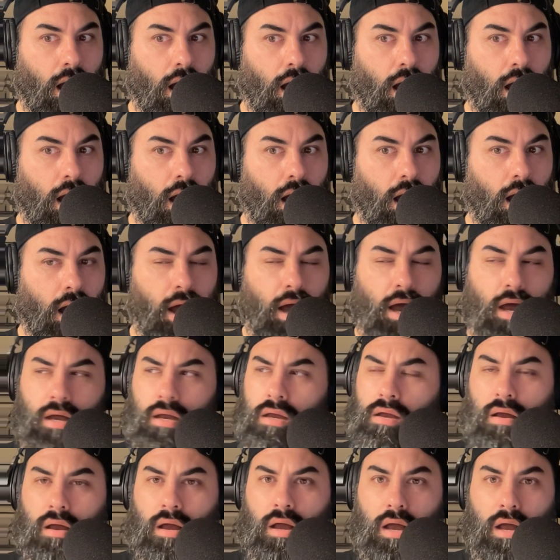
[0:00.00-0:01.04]

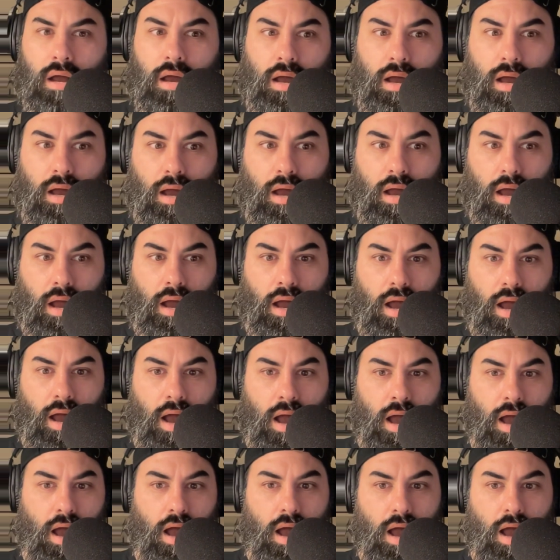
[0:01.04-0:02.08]

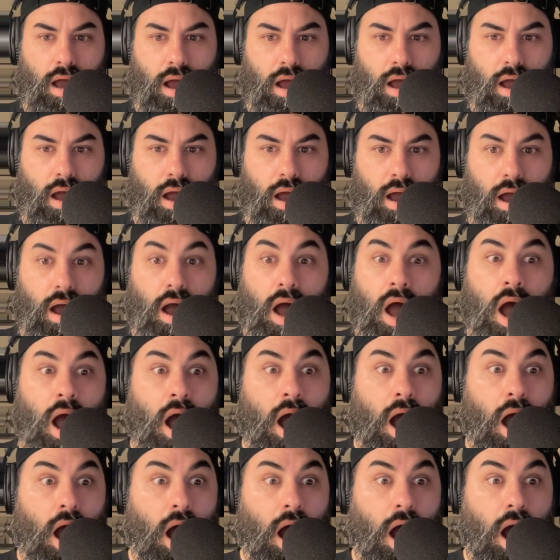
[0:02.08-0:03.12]

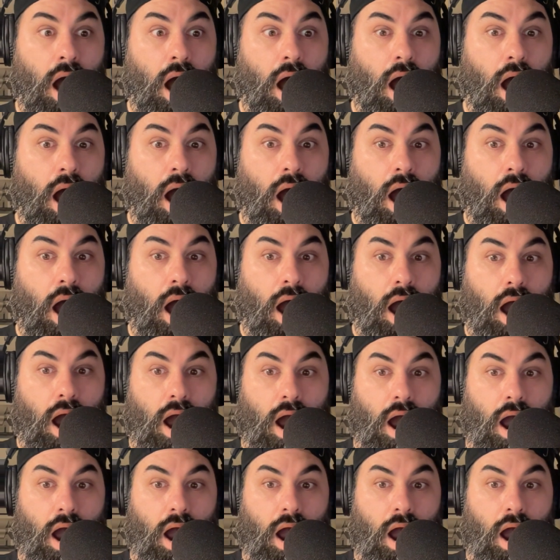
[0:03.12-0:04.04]
This person isn't speaking.